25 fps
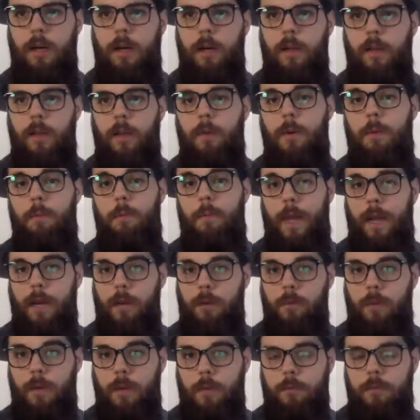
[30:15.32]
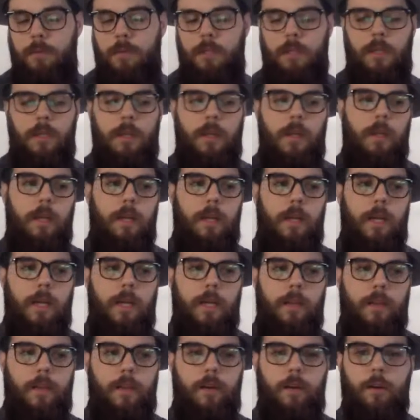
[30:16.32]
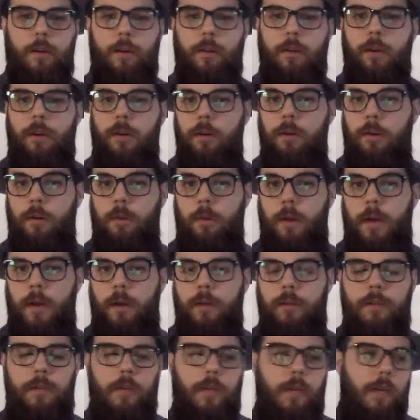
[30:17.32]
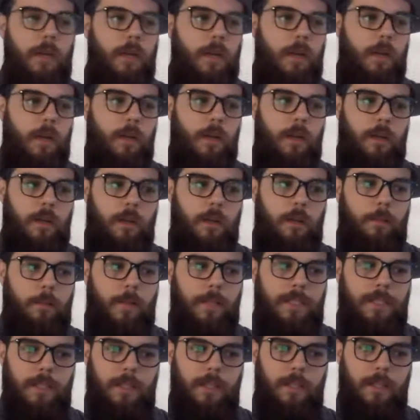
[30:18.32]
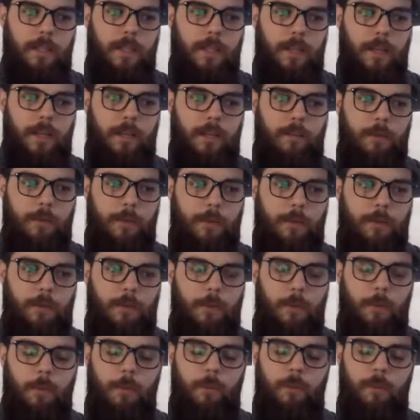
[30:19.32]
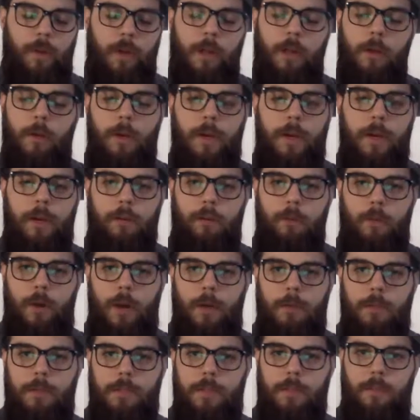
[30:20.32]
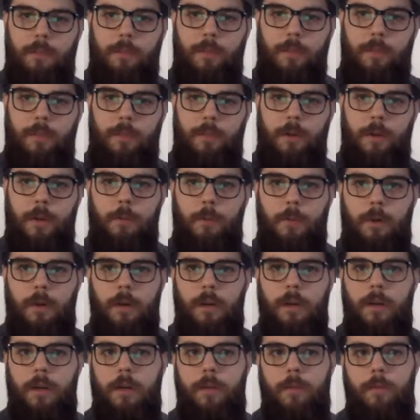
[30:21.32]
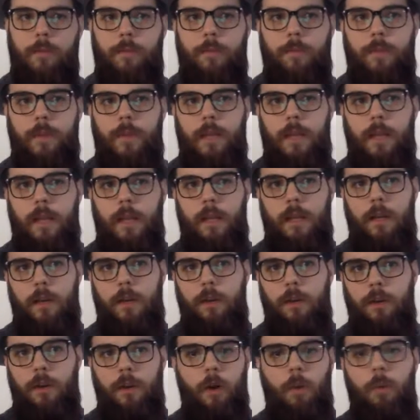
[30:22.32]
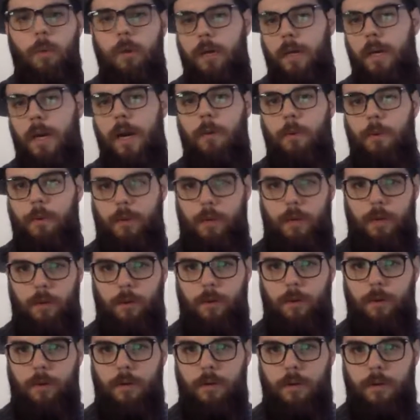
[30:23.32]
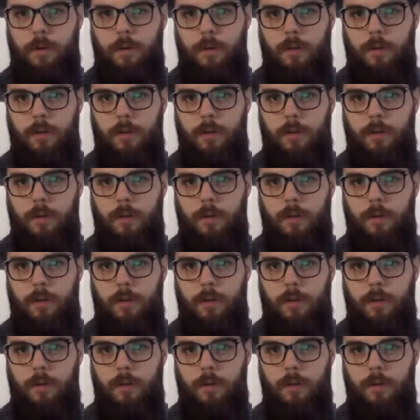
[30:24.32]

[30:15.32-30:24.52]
They went bankrupt, and they're no longer around. Basically, like if you follow any of Rob's stuff with 31, no one got what they ordered.